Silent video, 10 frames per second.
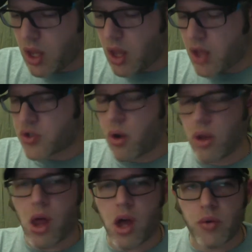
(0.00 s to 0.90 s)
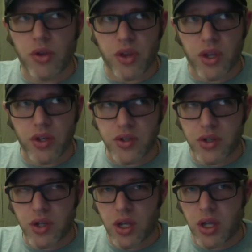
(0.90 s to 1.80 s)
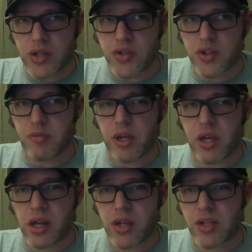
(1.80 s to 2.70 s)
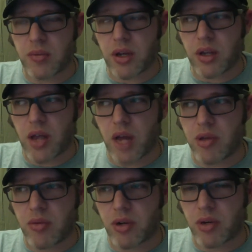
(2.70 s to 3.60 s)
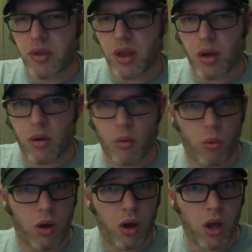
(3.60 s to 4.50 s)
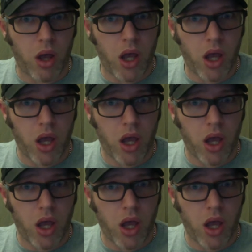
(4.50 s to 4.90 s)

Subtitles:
So along with this is this big concept, and a lot of people are going to be like, what?